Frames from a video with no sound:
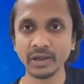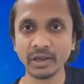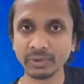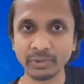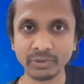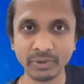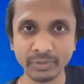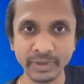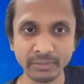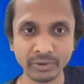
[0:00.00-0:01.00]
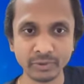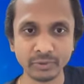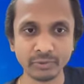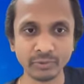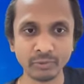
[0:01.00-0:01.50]
Everybody will be able
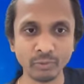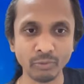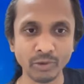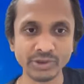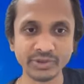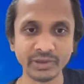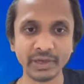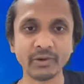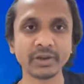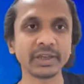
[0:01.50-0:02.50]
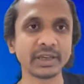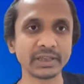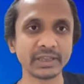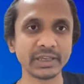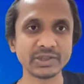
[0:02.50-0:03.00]
to watch the recording
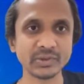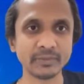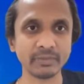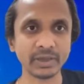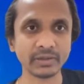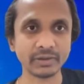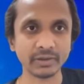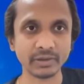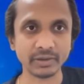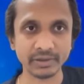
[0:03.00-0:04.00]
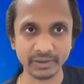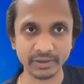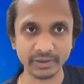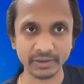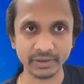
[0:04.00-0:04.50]
and catch up with the
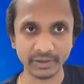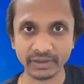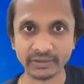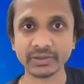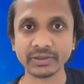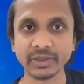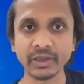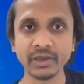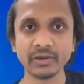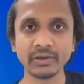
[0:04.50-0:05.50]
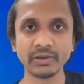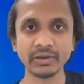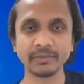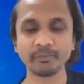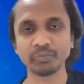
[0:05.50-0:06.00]
things later.
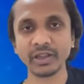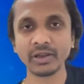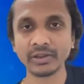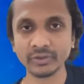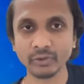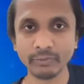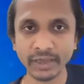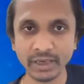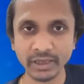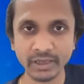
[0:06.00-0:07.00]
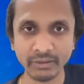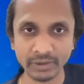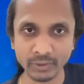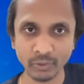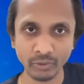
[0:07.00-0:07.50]
So quickly, I
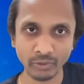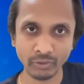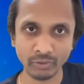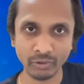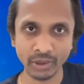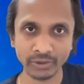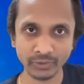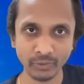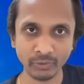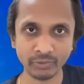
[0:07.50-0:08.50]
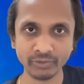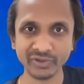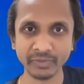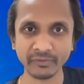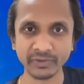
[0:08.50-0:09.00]
will go through
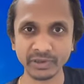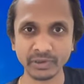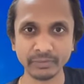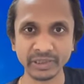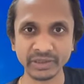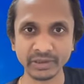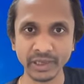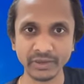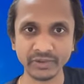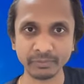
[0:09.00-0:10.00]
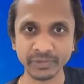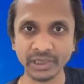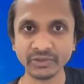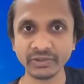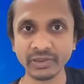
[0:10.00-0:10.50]
some of the B3X
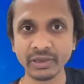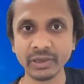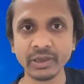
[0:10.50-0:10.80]
updates.